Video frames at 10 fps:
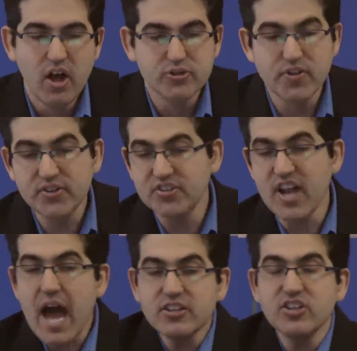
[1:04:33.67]
So this is
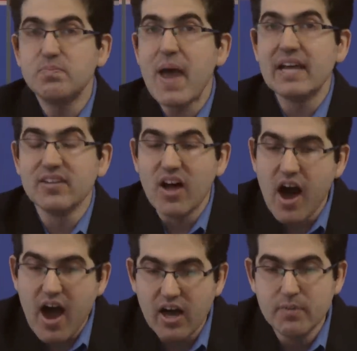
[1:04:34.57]
not just bad
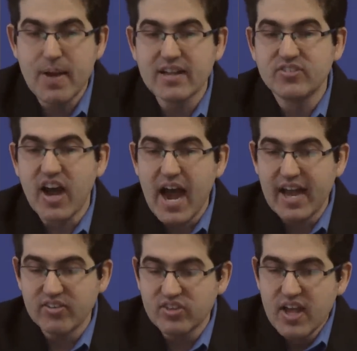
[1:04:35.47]
law and bad
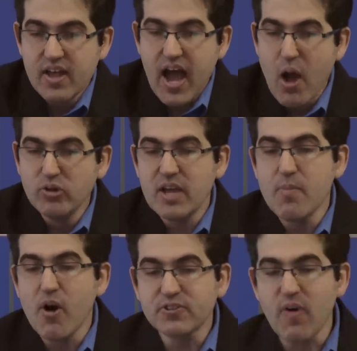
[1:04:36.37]
science. I would say
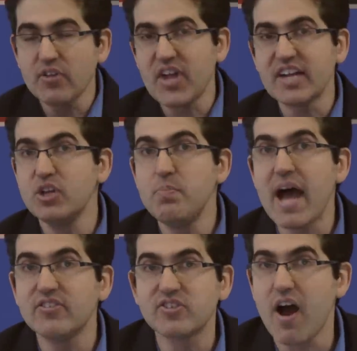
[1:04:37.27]
most of all, it's actually
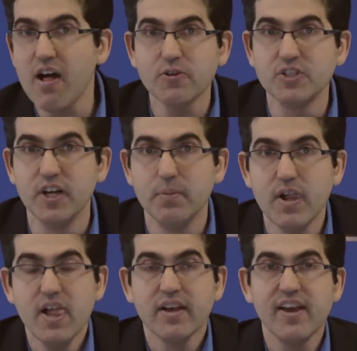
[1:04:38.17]
bad scholarship.
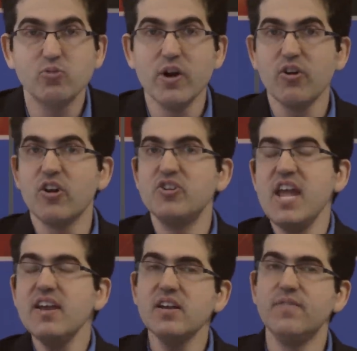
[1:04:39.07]
Because when you're
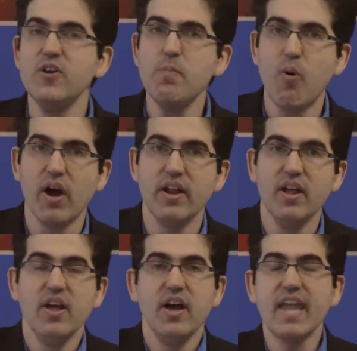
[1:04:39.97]
critiquing a viewpoint,
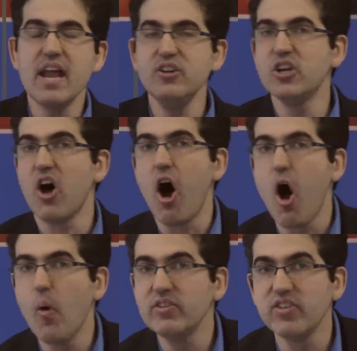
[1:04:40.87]
again, you should
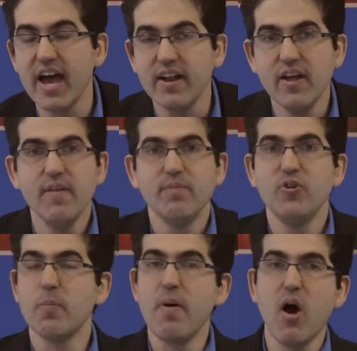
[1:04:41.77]
always let
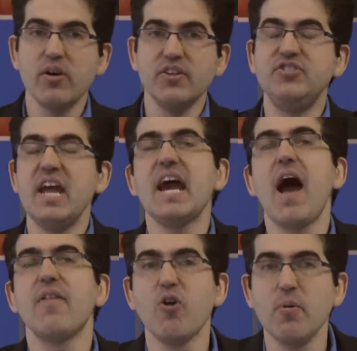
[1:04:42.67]
your opponent stake
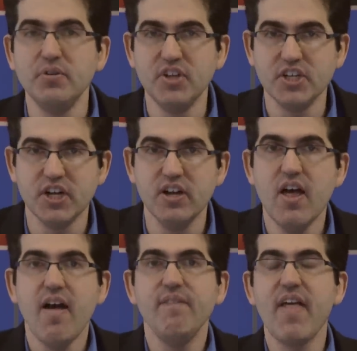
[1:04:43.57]
out their own position,
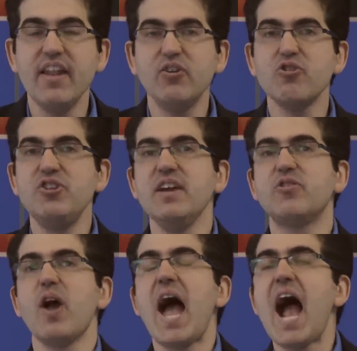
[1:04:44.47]
then you critique
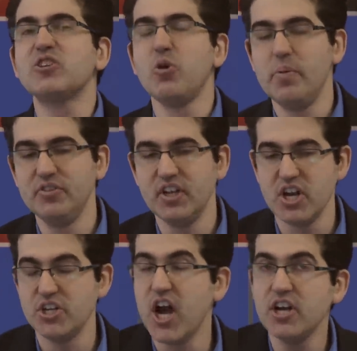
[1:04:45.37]
their actual
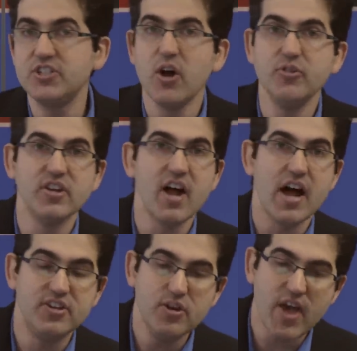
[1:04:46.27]
position. Judge Jones did
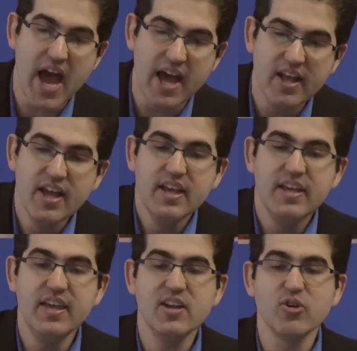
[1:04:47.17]
not do that.
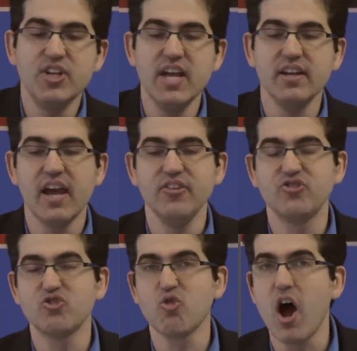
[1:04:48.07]
He critiqued a
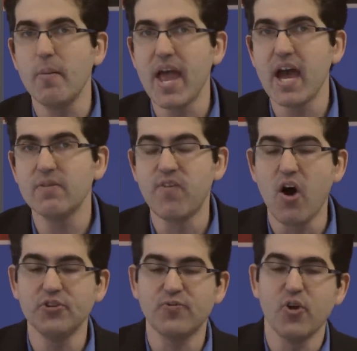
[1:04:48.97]
straw man,
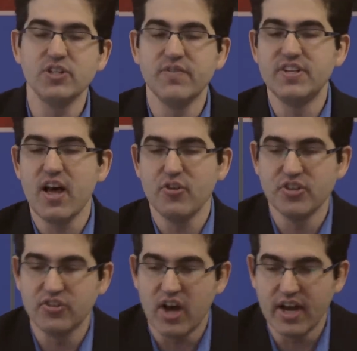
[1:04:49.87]
false version of
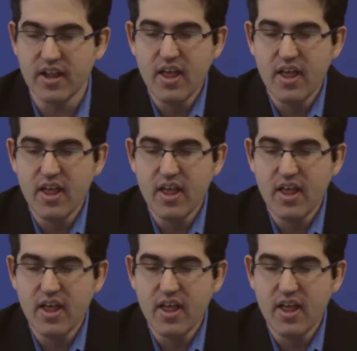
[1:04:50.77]
intelligent design.